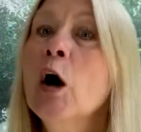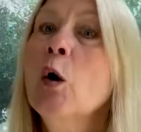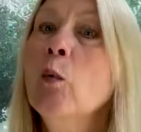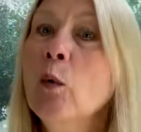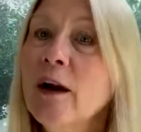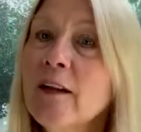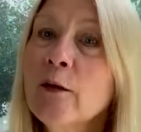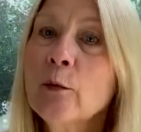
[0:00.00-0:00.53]

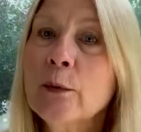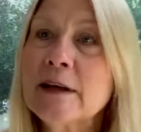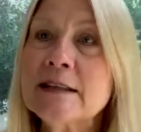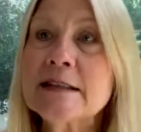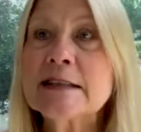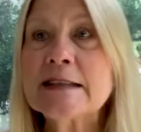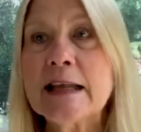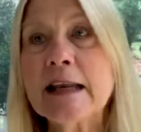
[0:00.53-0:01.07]
One of the
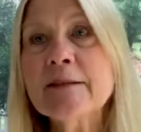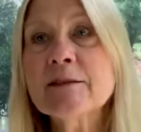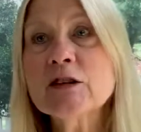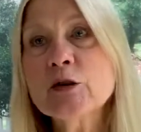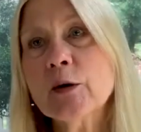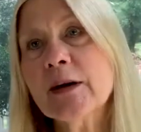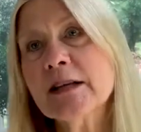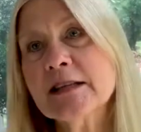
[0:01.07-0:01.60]
reasons that
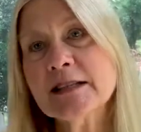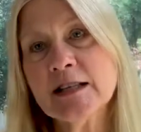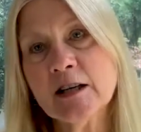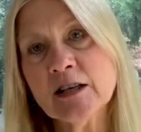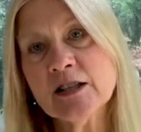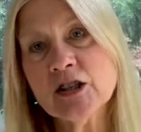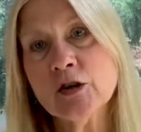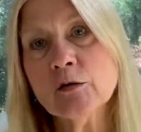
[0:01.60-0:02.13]
inventory has
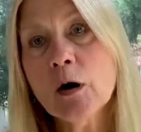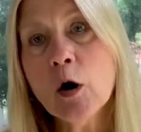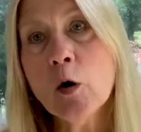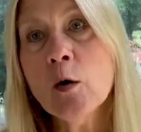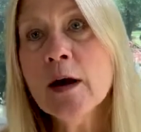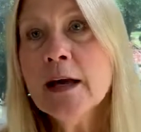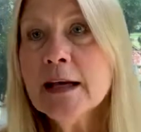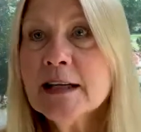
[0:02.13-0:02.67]
started to
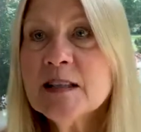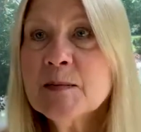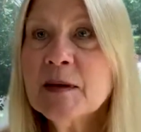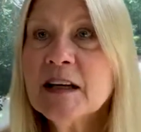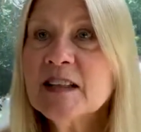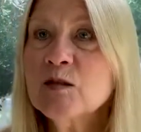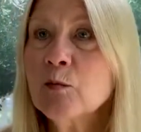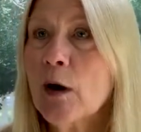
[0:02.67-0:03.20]
grow is
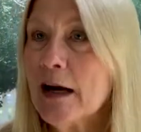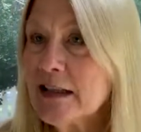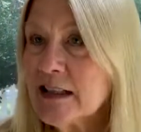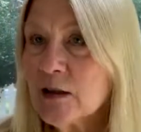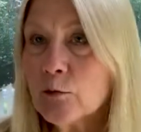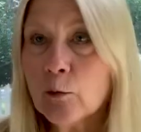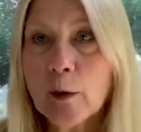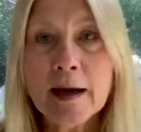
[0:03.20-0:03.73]
because
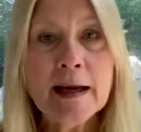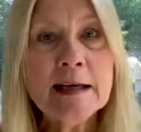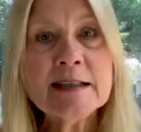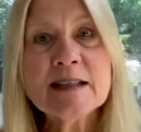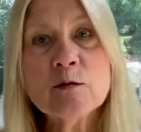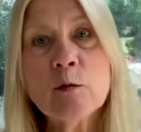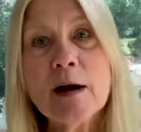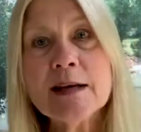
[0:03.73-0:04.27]
rising rates
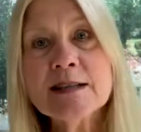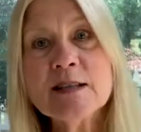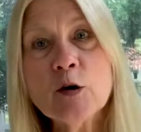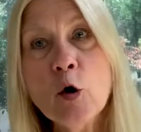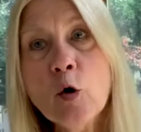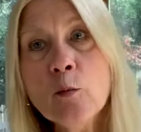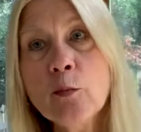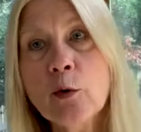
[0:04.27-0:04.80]
and rising
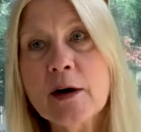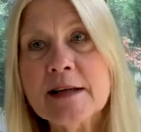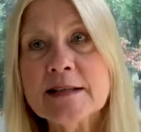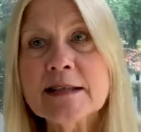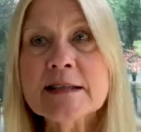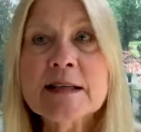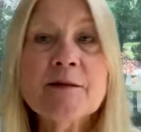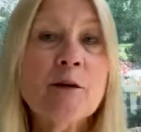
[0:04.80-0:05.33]
home
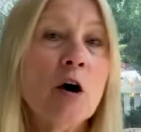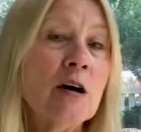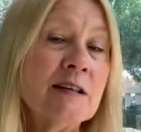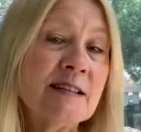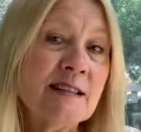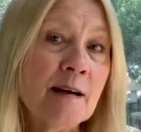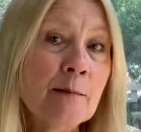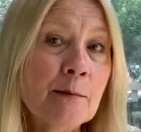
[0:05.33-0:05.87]
prices have
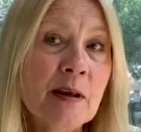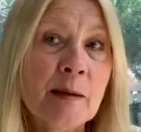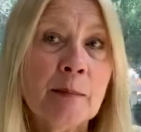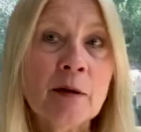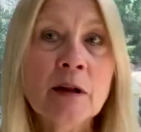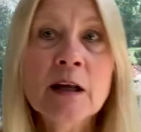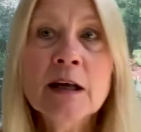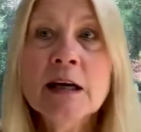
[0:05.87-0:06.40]
caused some
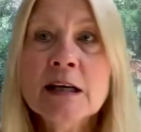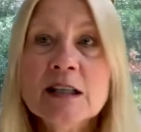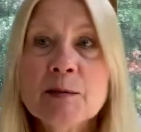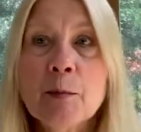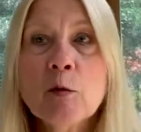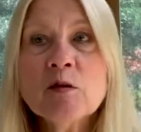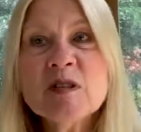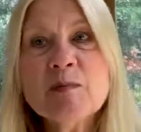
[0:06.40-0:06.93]
people to
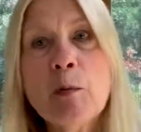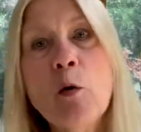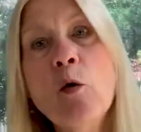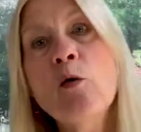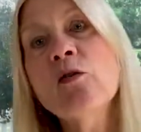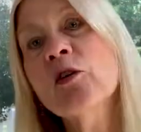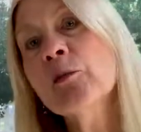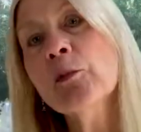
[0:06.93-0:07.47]

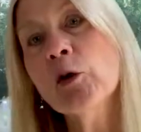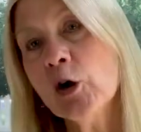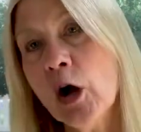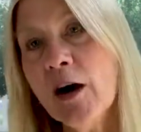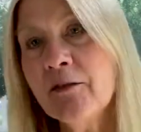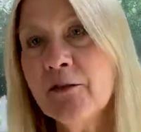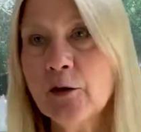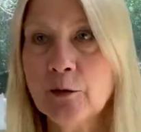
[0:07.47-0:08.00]
postpone or put
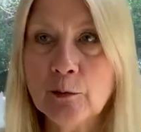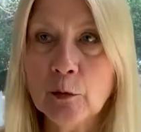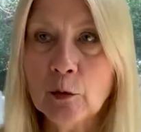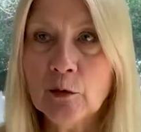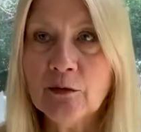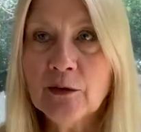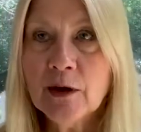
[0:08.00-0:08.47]
off their move.